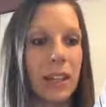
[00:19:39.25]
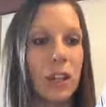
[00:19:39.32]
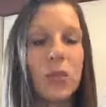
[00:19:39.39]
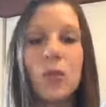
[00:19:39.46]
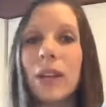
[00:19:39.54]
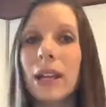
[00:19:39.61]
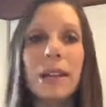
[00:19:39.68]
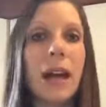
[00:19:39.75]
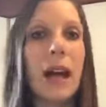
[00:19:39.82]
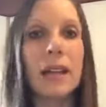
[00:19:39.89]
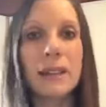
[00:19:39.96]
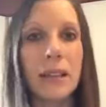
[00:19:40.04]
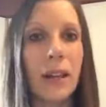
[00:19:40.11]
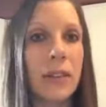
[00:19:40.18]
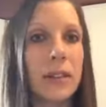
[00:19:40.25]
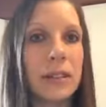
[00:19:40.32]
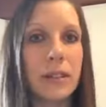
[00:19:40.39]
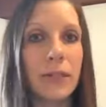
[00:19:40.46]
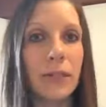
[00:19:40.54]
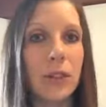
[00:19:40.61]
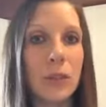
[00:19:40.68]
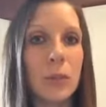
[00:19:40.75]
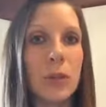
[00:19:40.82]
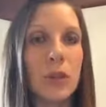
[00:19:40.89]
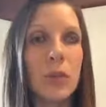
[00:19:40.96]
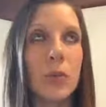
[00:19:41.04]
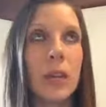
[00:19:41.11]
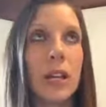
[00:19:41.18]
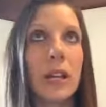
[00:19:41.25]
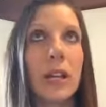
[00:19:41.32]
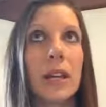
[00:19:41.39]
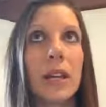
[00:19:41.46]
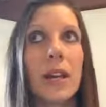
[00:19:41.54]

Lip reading: You cannot tell the difference between